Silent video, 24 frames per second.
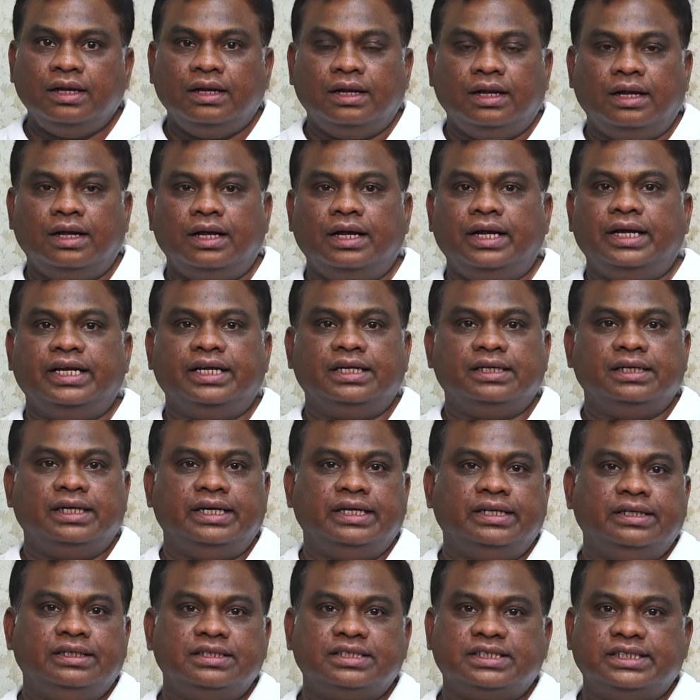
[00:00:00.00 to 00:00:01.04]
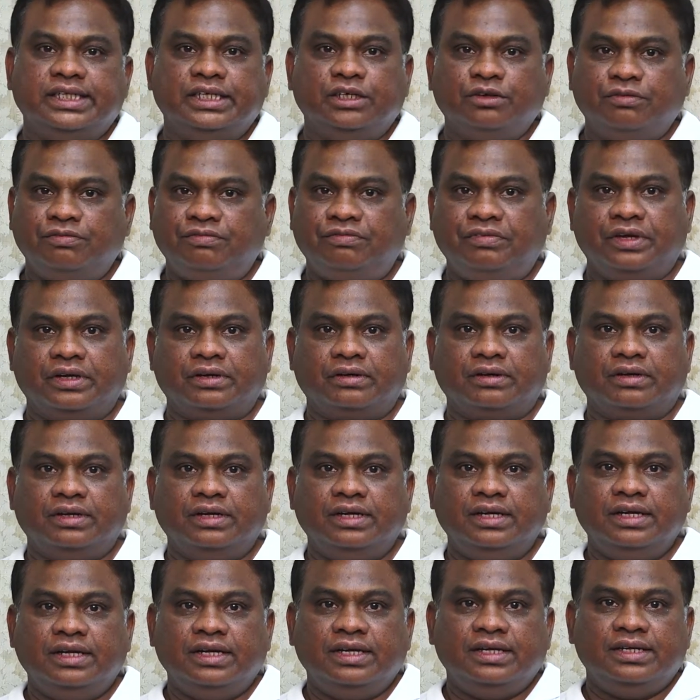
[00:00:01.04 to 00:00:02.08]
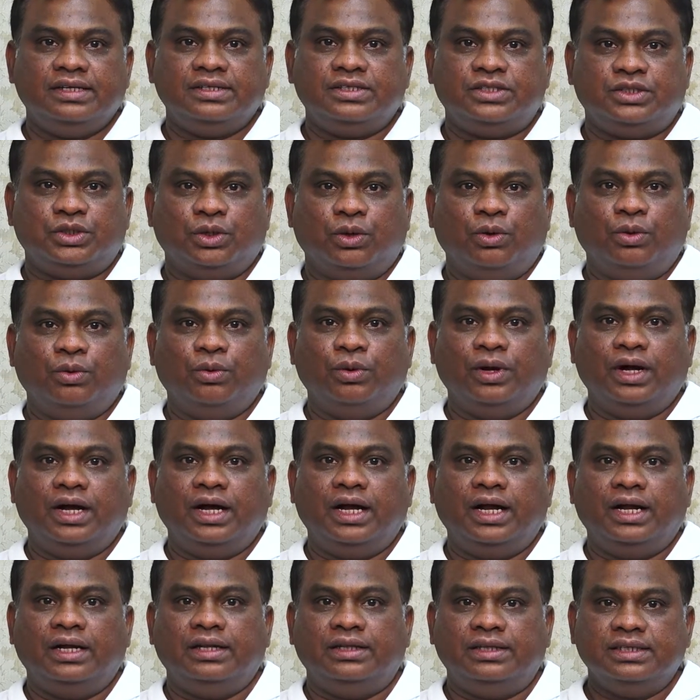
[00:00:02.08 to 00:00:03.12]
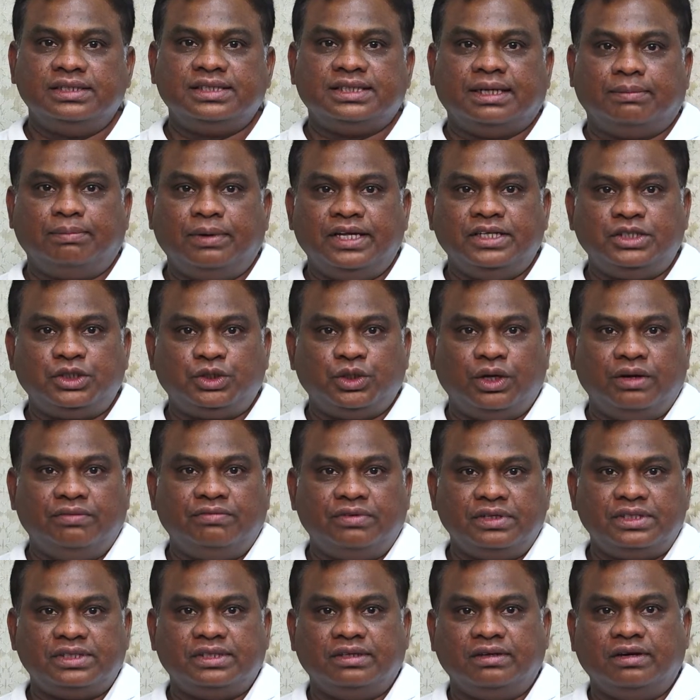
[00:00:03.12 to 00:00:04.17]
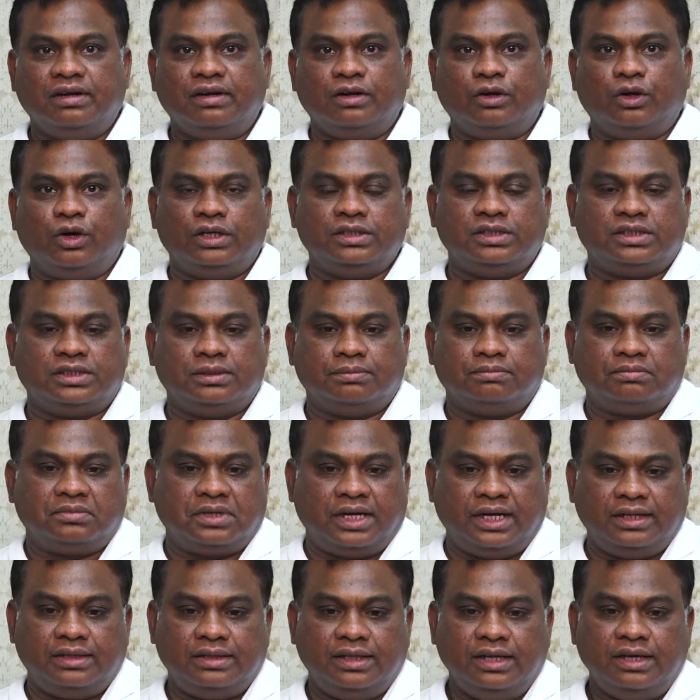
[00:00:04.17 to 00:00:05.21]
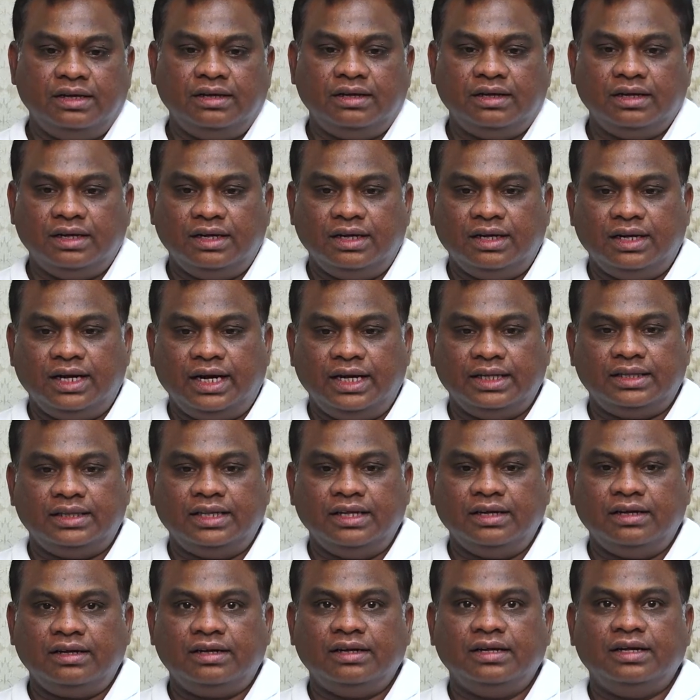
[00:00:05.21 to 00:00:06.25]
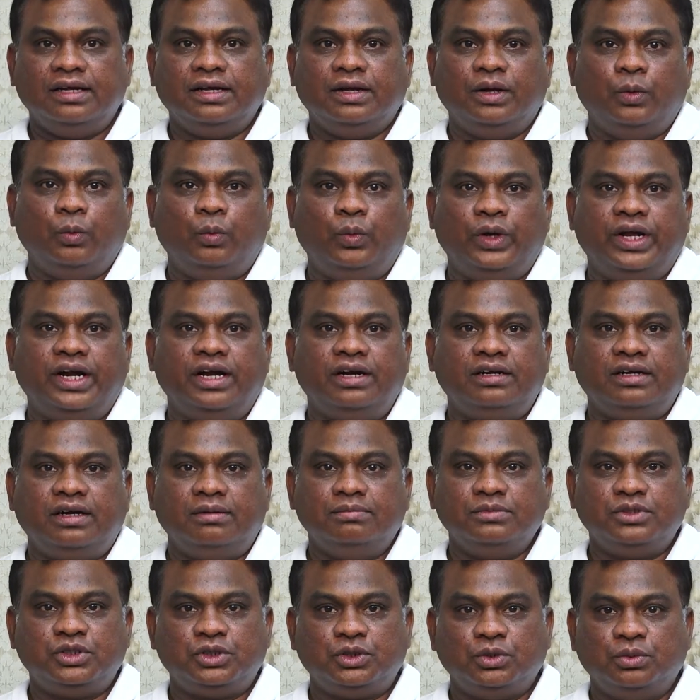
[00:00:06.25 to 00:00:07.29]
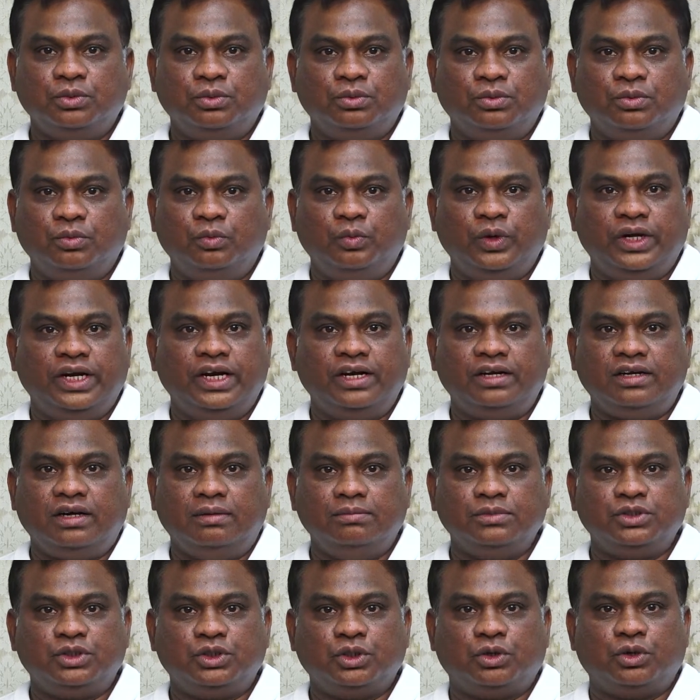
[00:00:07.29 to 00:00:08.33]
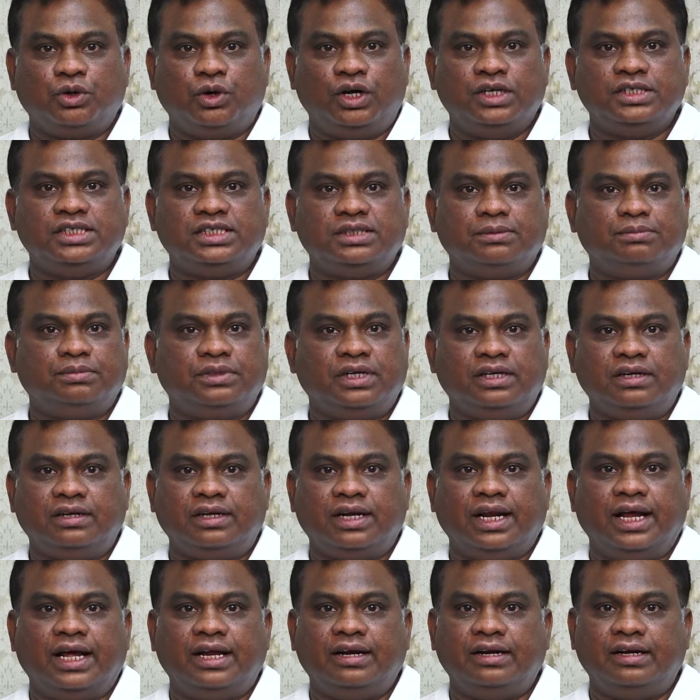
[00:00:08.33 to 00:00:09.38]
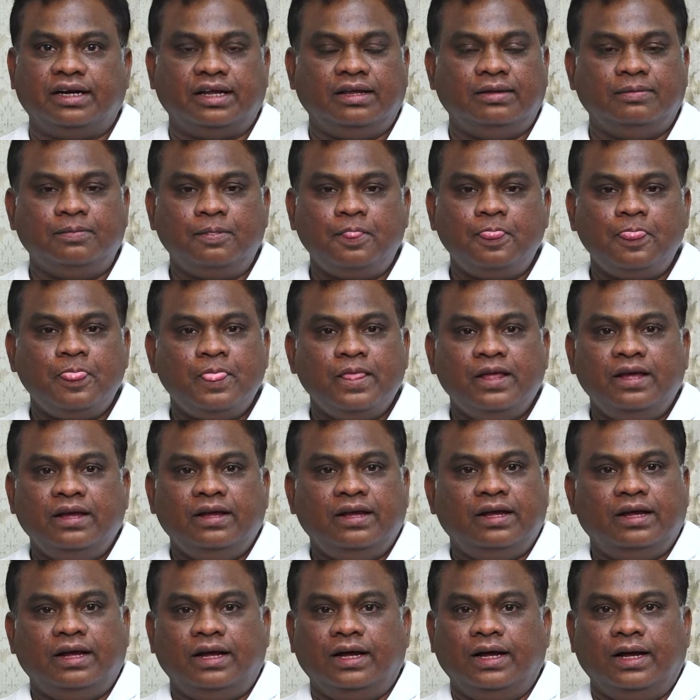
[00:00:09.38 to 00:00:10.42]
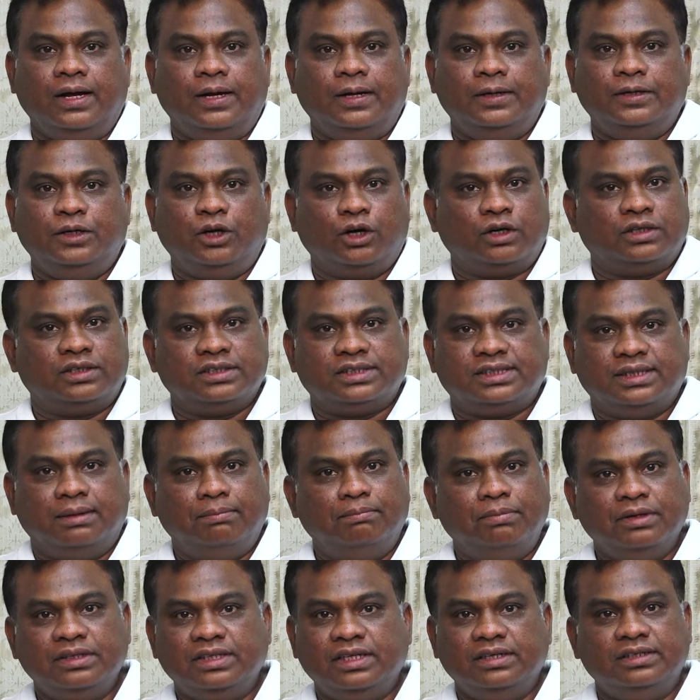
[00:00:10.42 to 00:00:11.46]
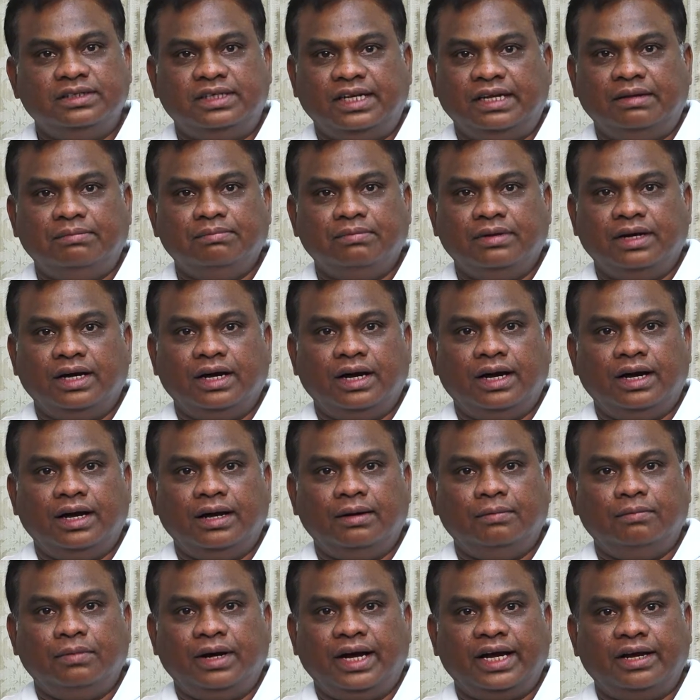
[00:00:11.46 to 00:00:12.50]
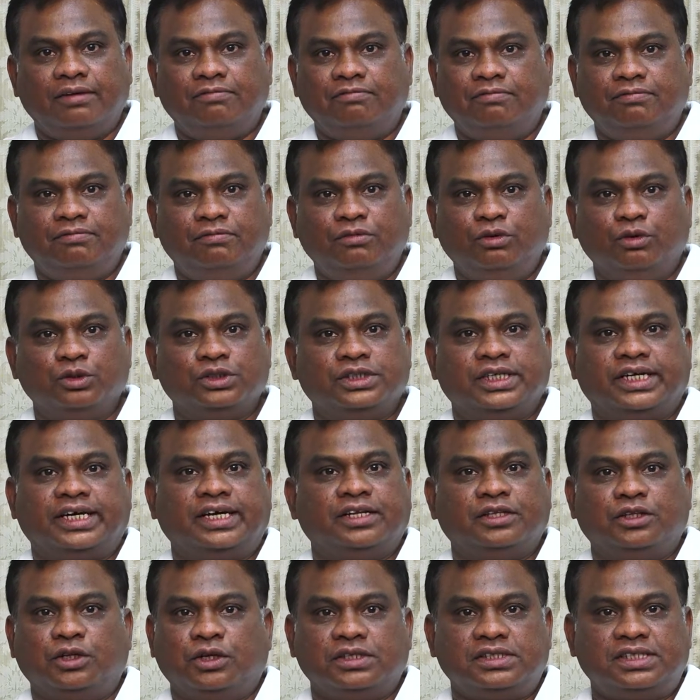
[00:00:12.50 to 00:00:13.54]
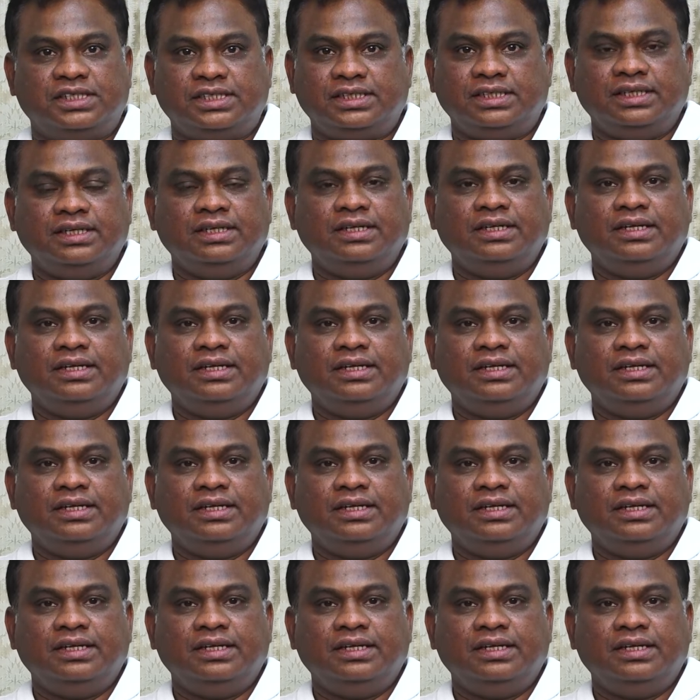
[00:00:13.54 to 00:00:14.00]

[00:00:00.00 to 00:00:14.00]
uh, in a in the state of fear. So uh, this applies to every single concept. I think uh, I think when it comes to when it comes to concept and clarity, Dr. Sampath and team, I have no second thoughts.